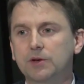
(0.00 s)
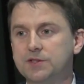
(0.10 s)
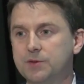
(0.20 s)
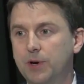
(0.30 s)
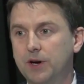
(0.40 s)

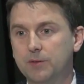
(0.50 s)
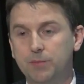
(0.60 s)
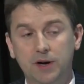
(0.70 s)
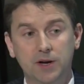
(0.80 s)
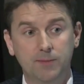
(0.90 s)
which is a
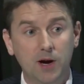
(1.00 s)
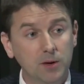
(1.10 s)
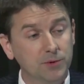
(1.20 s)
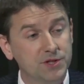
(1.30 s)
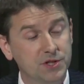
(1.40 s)
paradigm
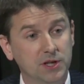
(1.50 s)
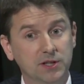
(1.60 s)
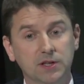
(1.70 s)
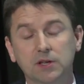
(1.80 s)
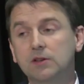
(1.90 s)
I was
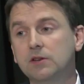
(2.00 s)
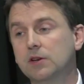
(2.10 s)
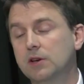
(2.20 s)
trained in